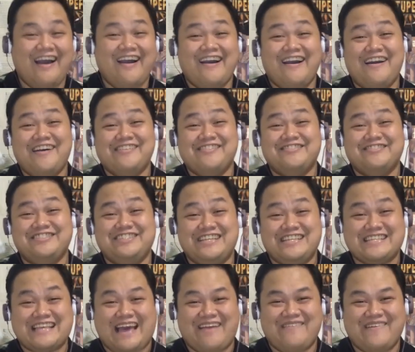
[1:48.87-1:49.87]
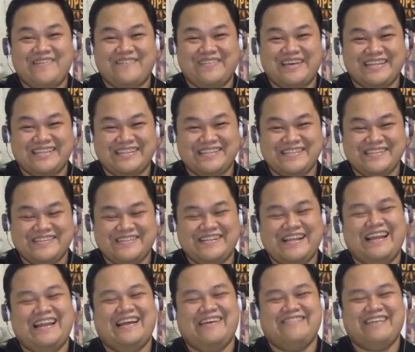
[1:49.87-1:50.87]
Oh, she's coming back to school.
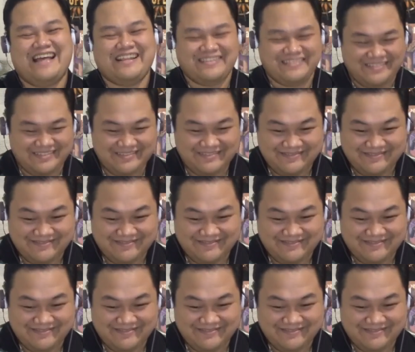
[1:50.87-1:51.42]
I love that.